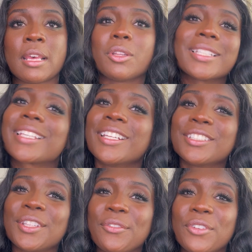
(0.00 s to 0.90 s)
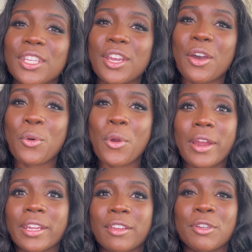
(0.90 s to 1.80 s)
But let's get into the video where I
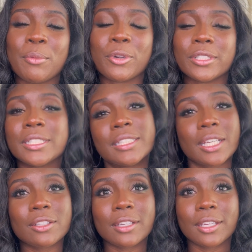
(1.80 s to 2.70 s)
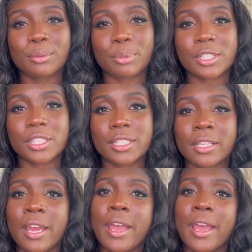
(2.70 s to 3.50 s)
give you a more detailed look at the brushes,